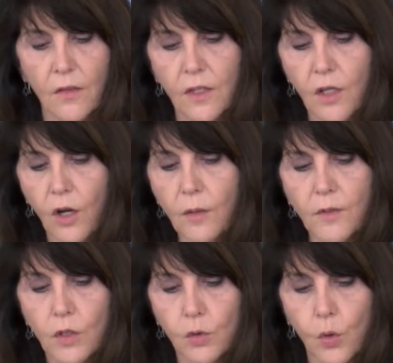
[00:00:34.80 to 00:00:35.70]
The arm
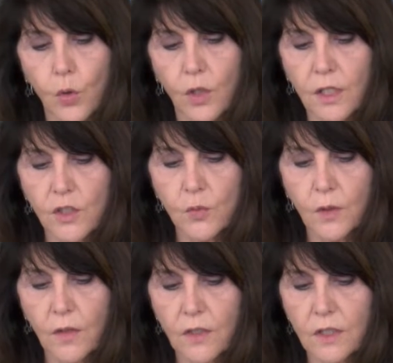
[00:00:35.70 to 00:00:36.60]
of the Lord is
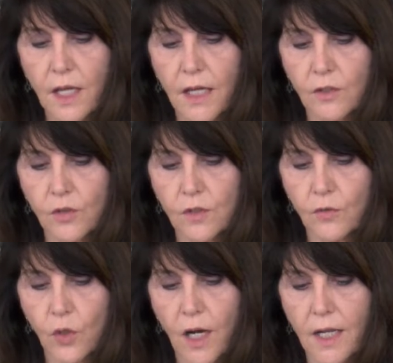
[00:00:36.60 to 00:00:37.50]
one of the titles
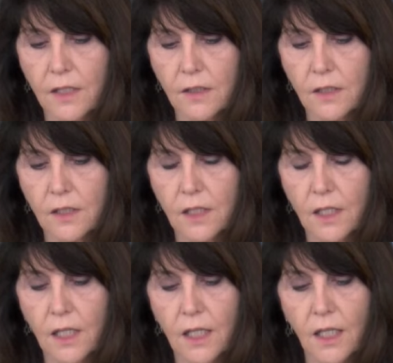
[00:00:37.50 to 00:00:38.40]
of Christ.
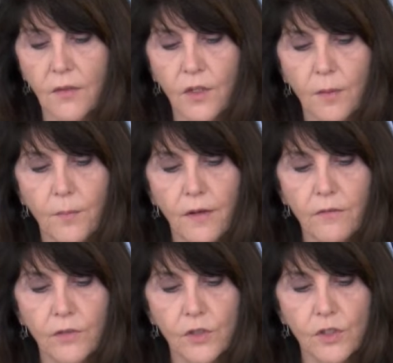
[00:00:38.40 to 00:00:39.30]
In the above
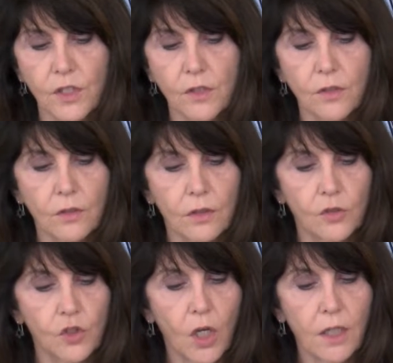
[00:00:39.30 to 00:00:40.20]
verses,
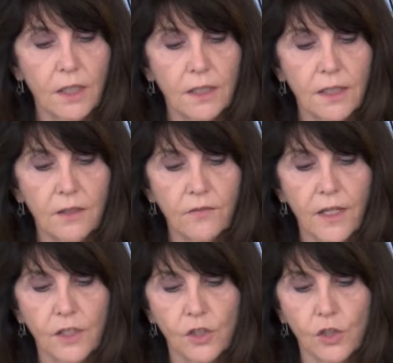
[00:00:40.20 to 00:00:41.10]
John
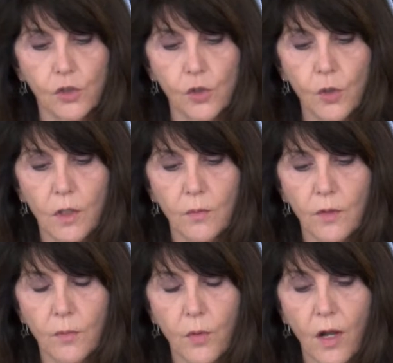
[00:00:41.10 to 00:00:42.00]
identifies Yeshua
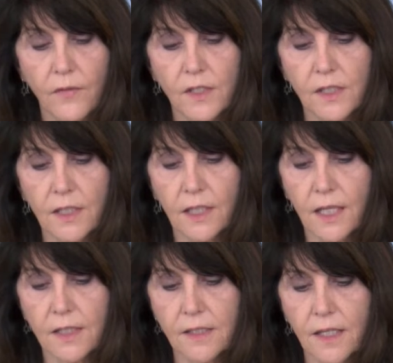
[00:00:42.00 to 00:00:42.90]
with a prophecy in
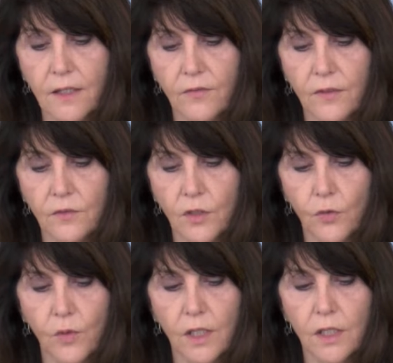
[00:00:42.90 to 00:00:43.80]
Isaiah
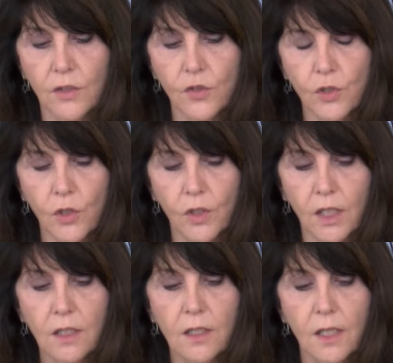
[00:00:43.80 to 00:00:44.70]
53
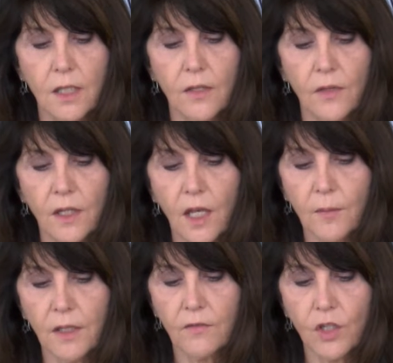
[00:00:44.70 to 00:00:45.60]
concerning the
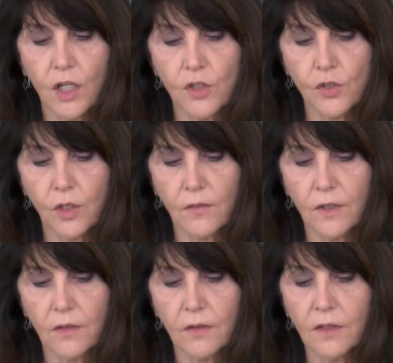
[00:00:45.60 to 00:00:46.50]
coming of God's
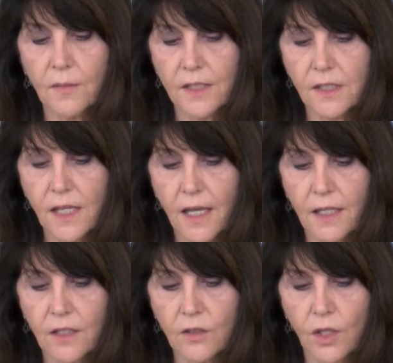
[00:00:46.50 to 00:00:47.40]
servant, the
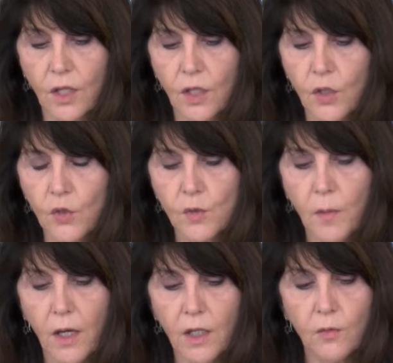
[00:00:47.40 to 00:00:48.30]
Messiah, whose
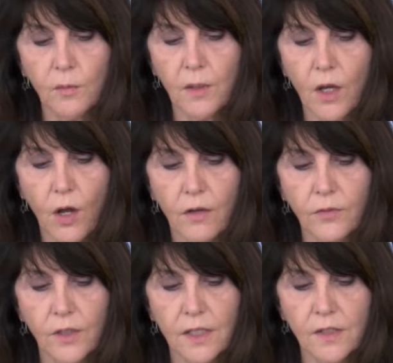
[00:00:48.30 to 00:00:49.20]
body would be
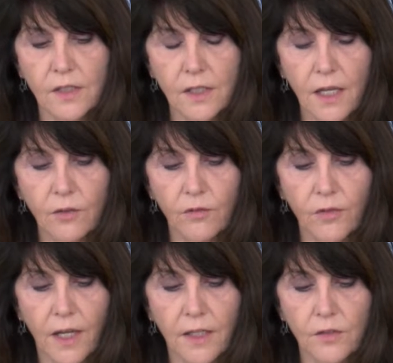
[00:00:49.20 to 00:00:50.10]
offered as a
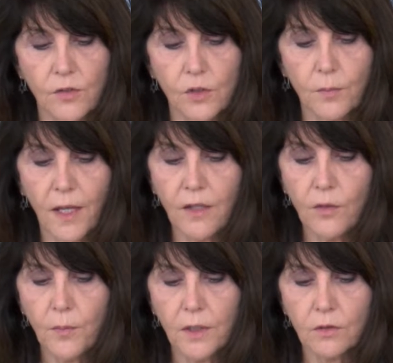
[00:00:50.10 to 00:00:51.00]
sacrifice to pay
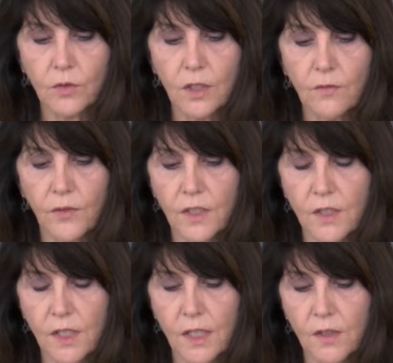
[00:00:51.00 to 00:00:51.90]
the penalty for the
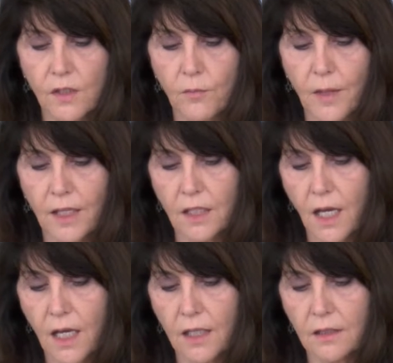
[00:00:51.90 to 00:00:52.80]
sins of
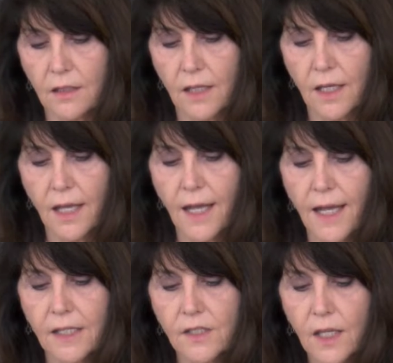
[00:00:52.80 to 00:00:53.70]
mankind.
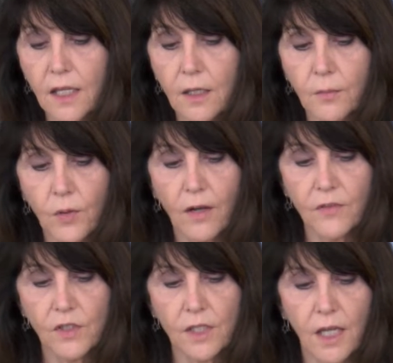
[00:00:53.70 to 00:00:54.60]
Isaiah
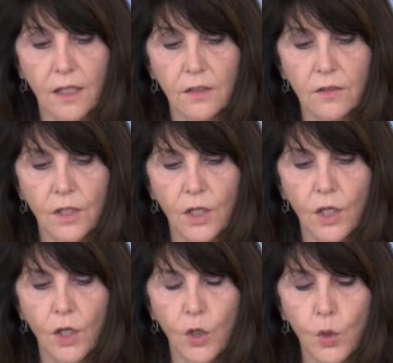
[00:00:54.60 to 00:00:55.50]
prophesied,
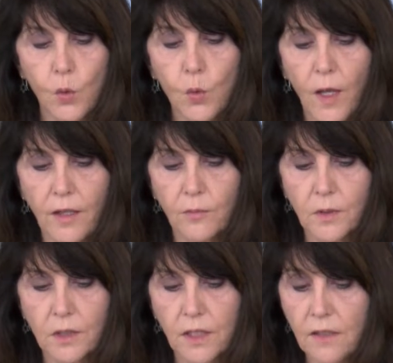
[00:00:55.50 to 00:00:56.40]
Who hath
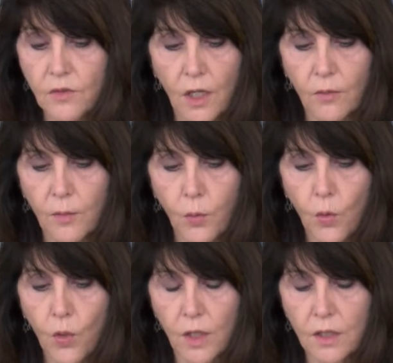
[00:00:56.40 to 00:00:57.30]
believed our
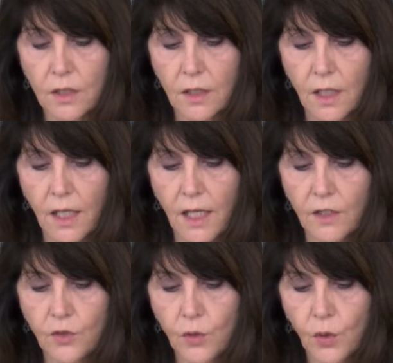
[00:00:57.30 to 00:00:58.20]
report?
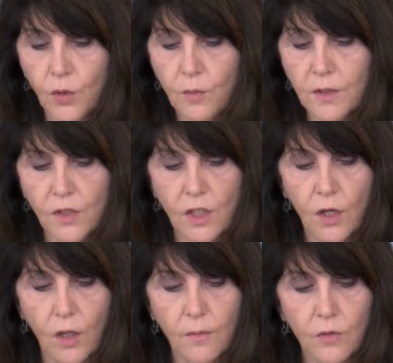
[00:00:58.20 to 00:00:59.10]
And to whom is the
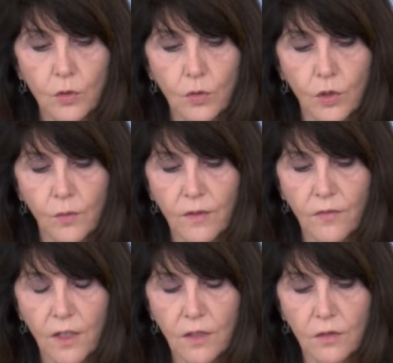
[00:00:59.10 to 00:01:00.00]
arm of the Lord
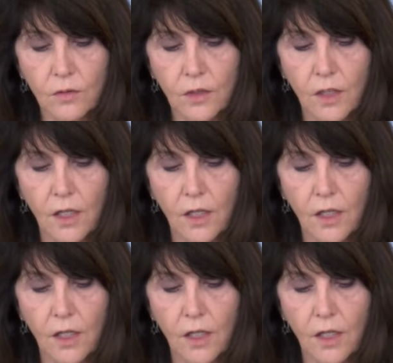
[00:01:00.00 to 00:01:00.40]
revealed?